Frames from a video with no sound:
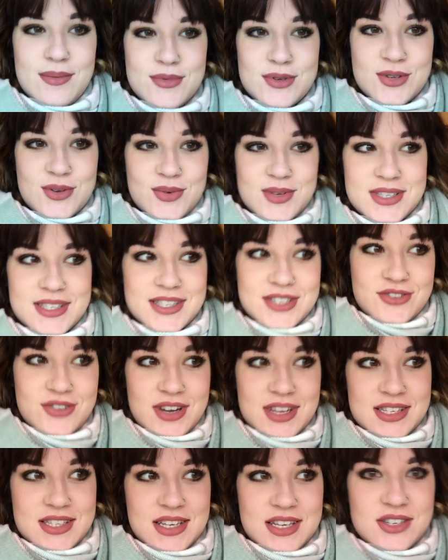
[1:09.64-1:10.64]
I'm just going to the
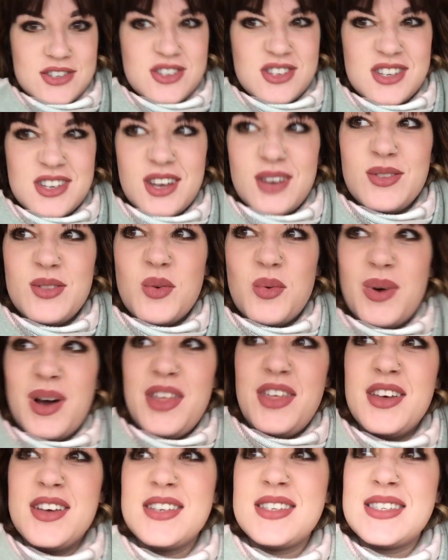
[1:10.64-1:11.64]
train station now. The
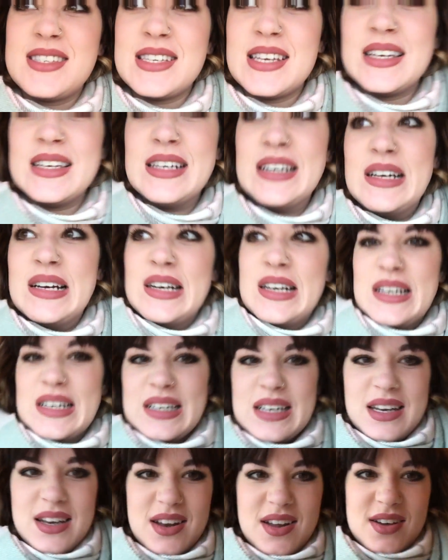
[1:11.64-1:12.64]
weather's
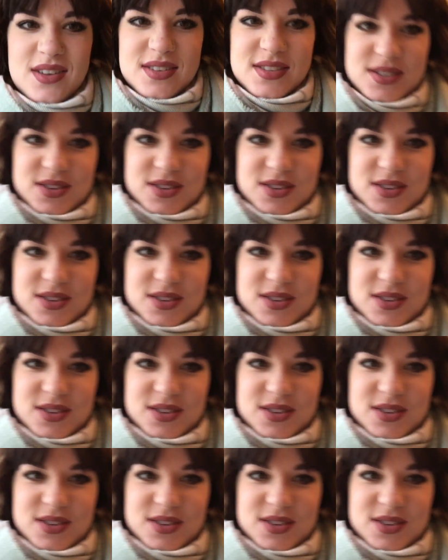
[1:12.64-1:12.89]
not